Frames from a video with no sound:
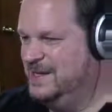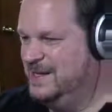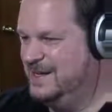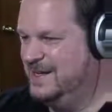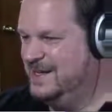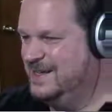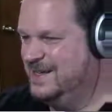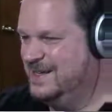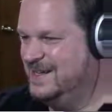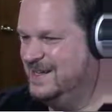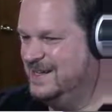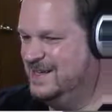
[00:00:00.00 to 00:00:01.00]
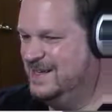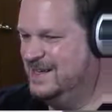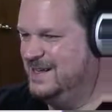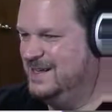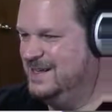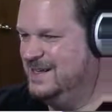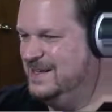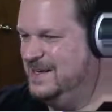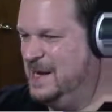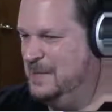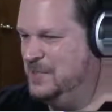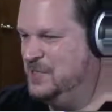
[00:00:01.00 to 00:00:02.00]
It
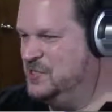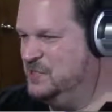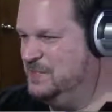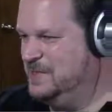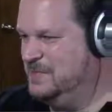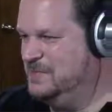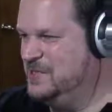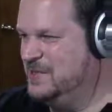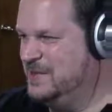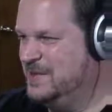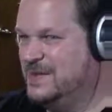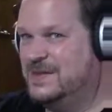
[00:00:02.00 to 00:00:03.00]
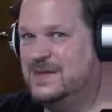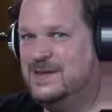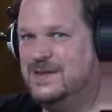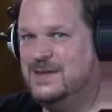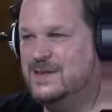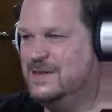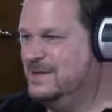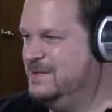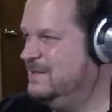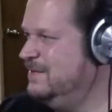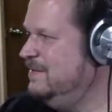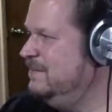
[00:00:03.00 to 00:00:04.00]
happens sometimes.
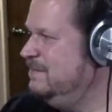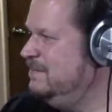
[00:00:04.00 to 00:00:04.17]
Okay.